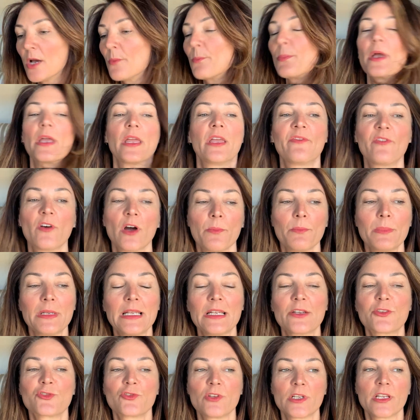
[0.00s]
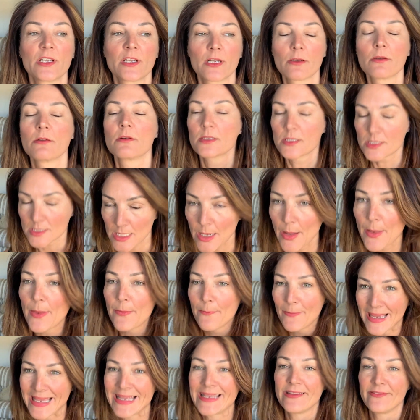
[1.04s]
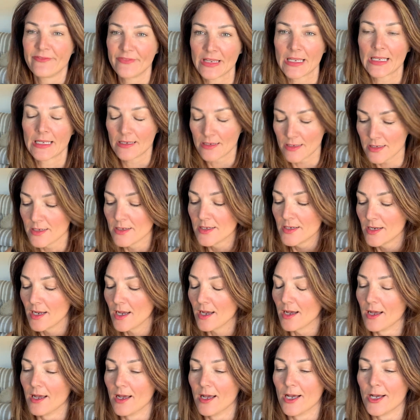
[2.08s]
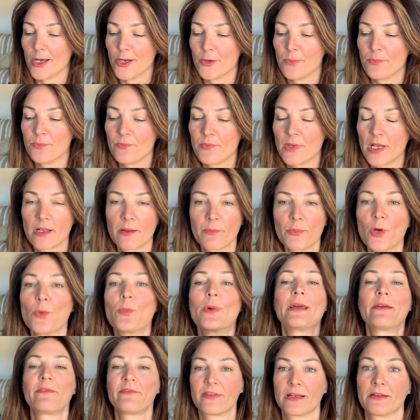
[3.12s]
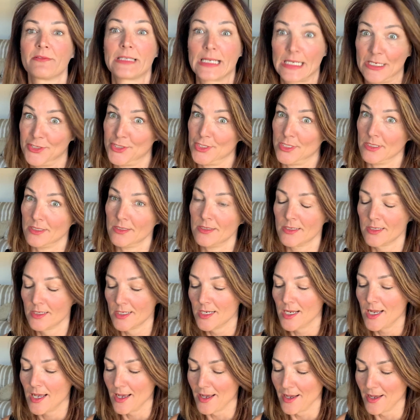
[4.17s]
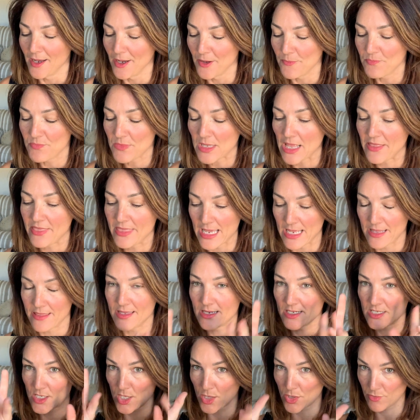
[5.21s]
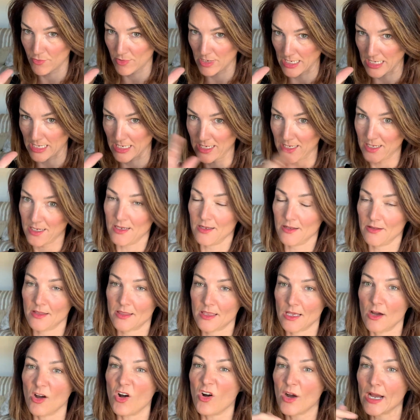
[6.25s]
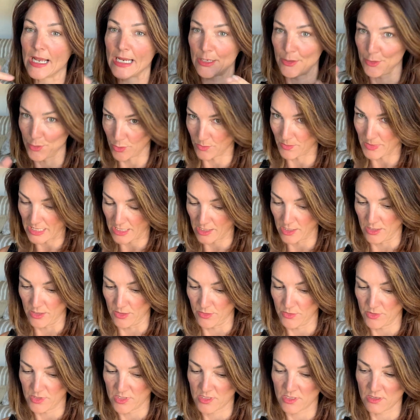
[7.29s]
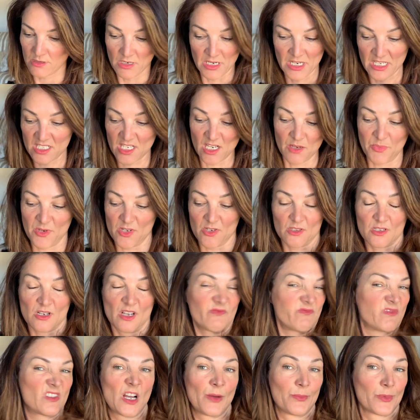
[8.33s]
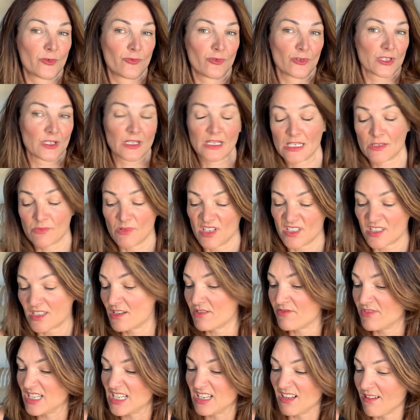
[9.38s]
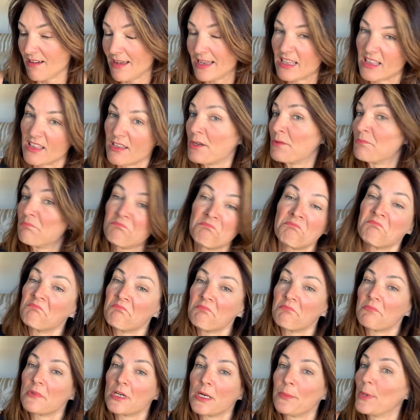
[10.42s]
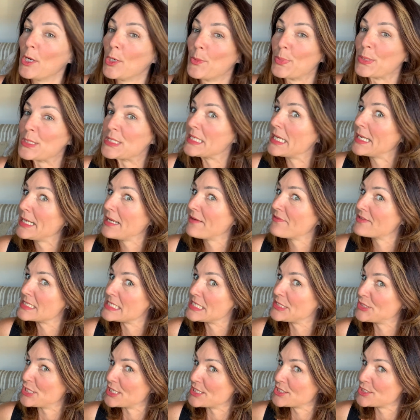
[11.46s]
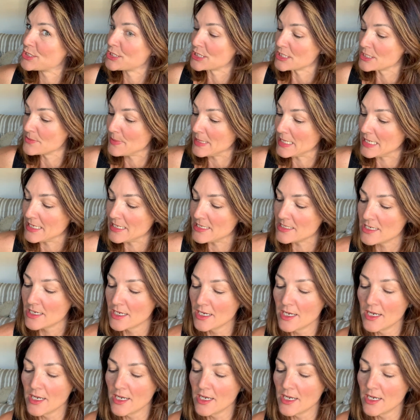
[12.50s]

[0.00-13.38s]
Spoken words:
But if I'm literally, sunbathing and I'm not wearing foundation, then there's three that I normally use. And it's only because I've come across these ones and I really like them. I'm open to any other suggestions, please.